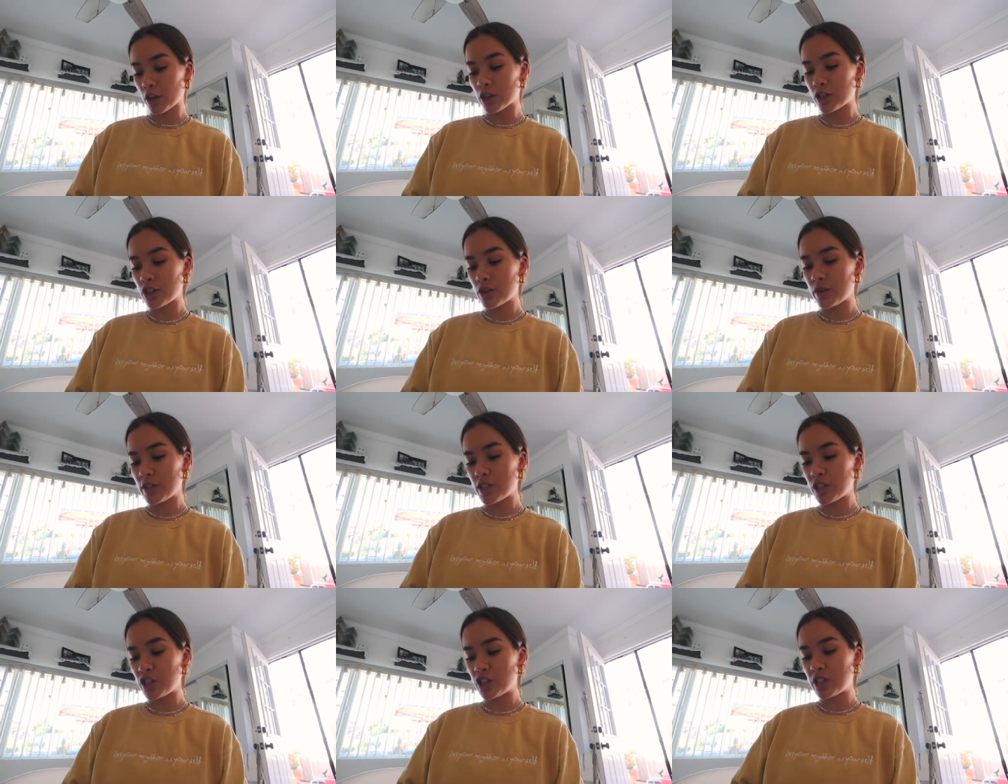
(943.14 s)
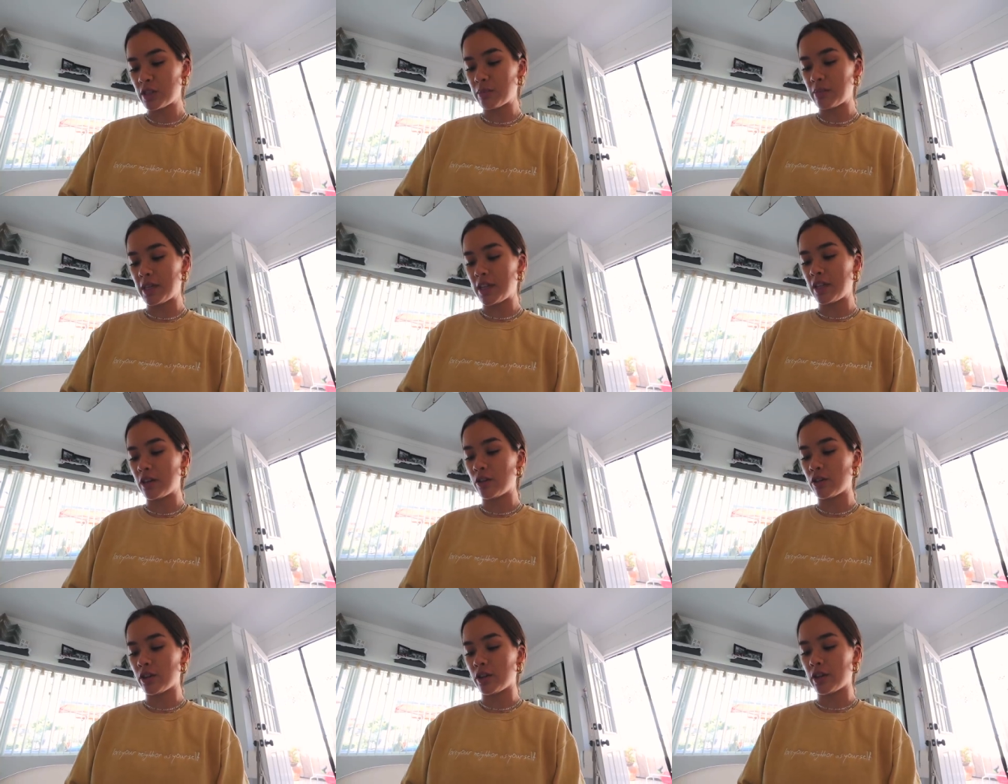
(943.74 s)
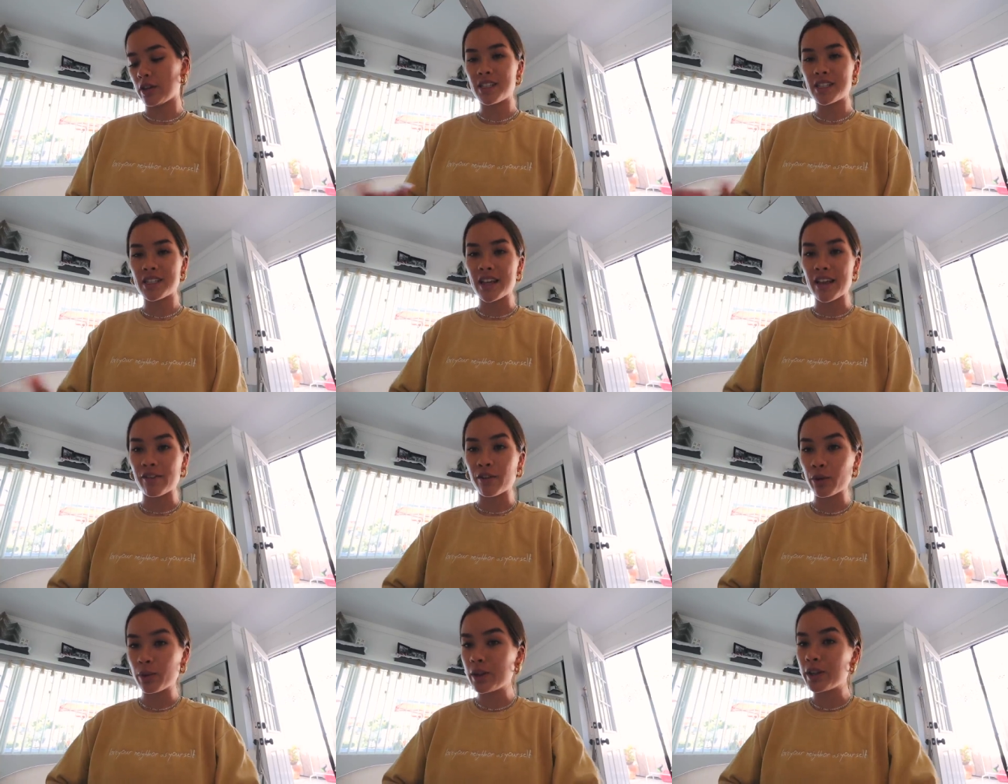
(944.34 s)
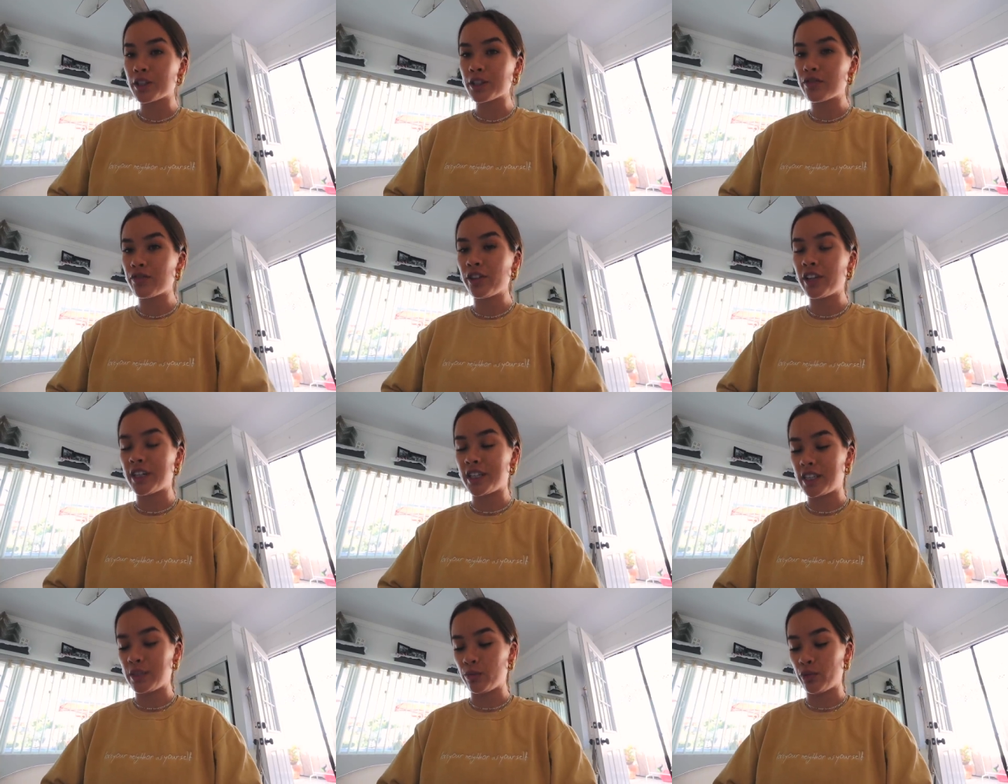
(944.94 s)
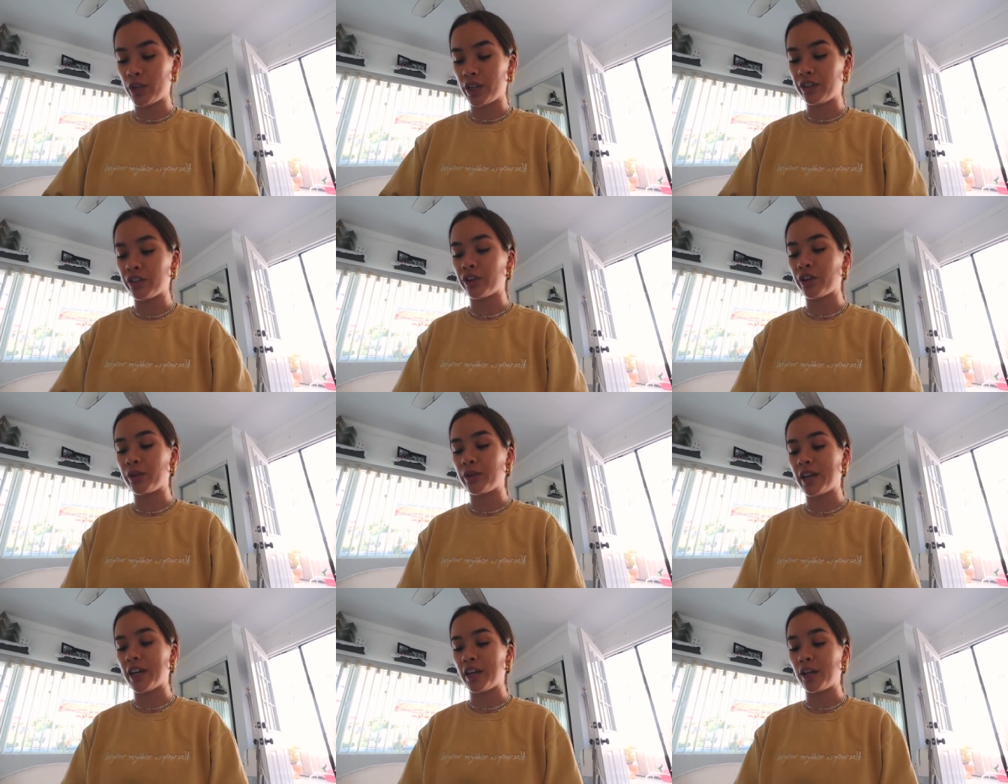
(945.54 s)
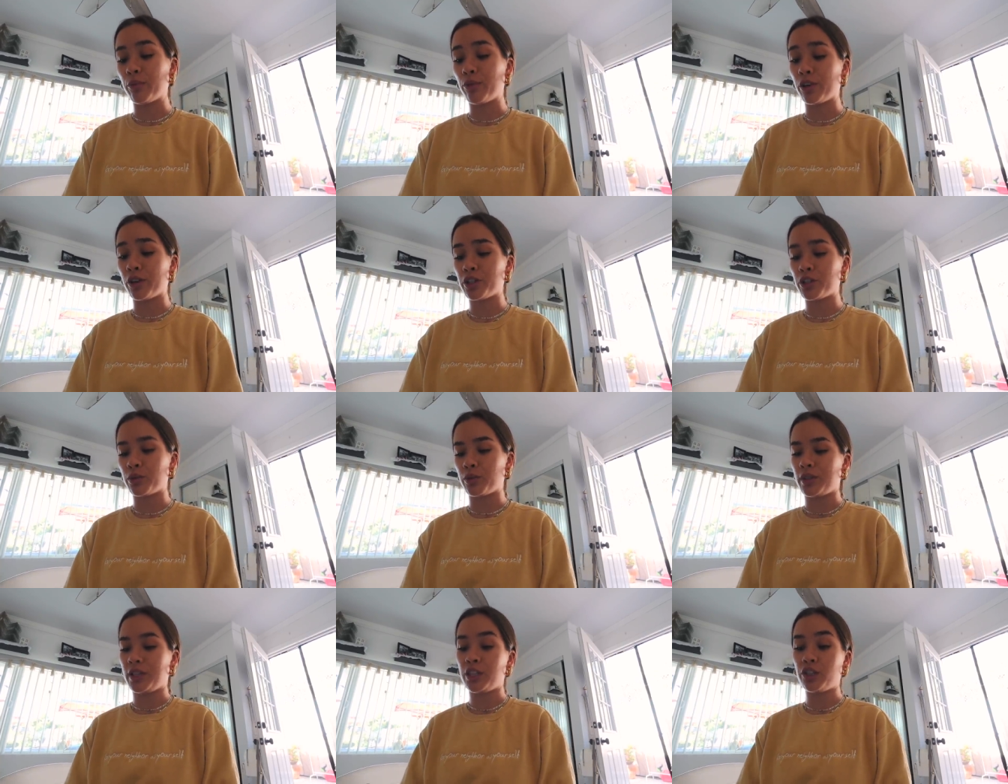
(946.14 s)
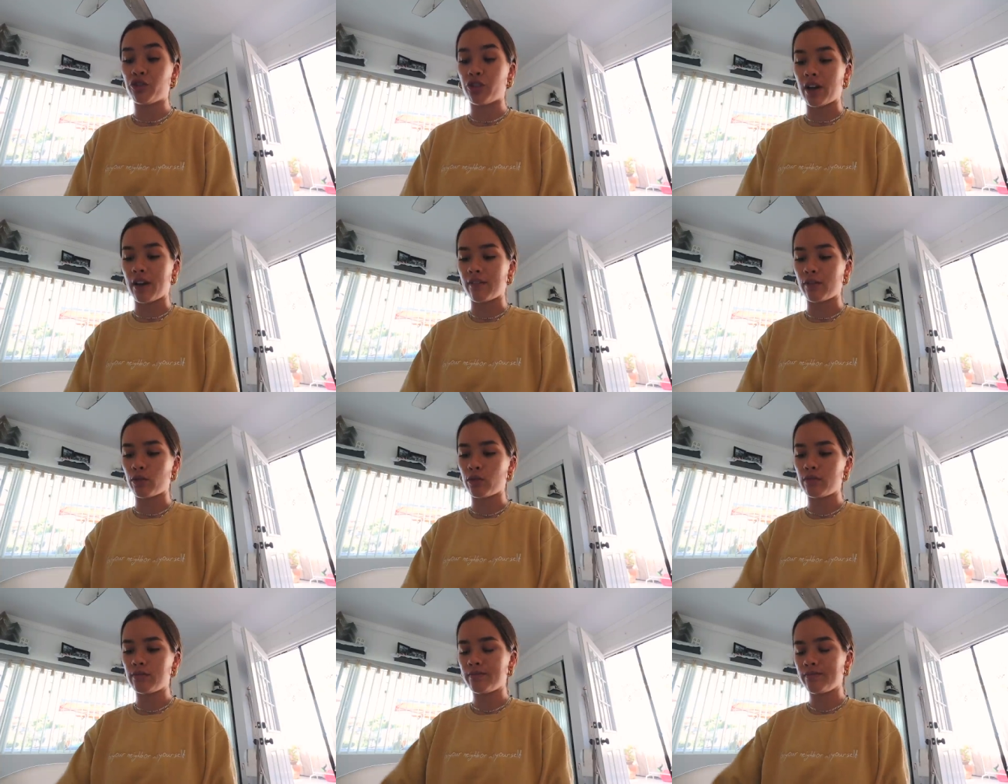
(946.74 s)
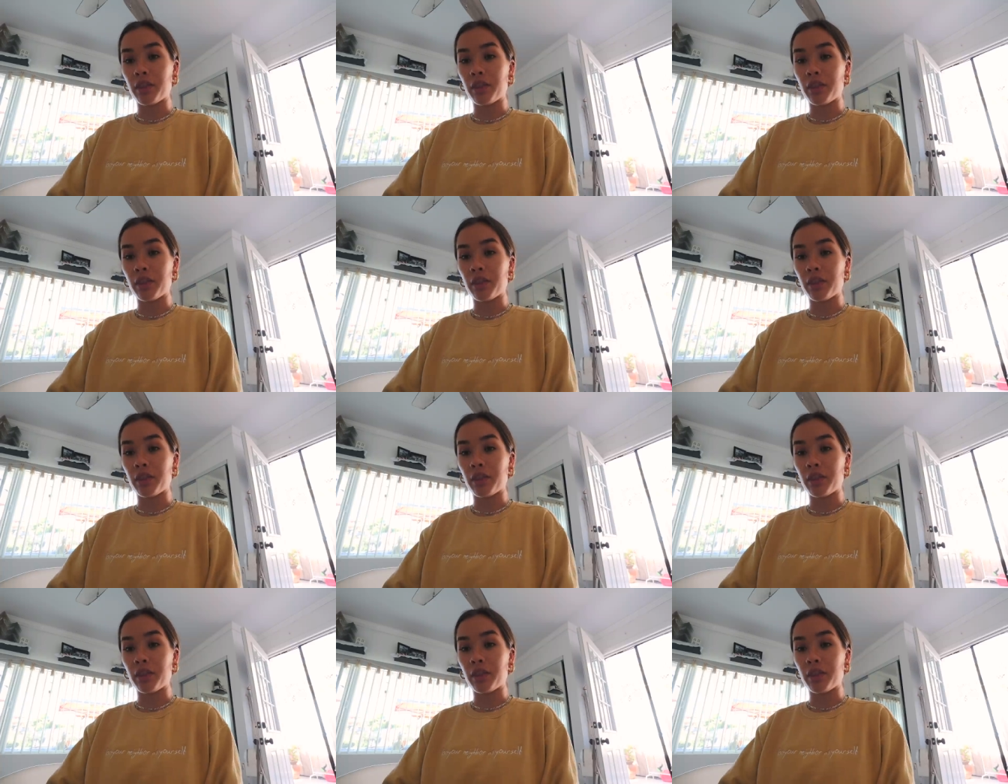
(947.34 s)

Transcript: also, is it just me or does everyone else forget to bring their own hairbrush when they travel?